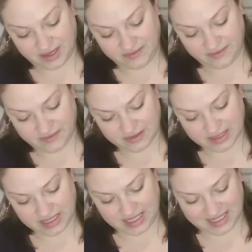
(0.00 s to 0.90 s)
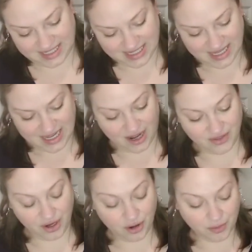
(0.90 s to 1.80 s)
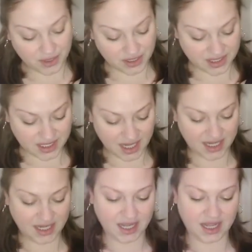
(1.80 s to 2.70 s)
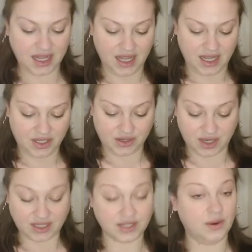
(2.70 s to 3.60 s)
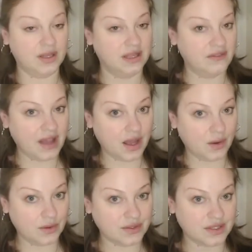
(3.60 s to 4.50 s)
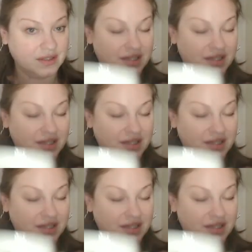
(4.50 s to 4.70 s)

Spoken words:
stuff on the home goods side. You guys know I love owls,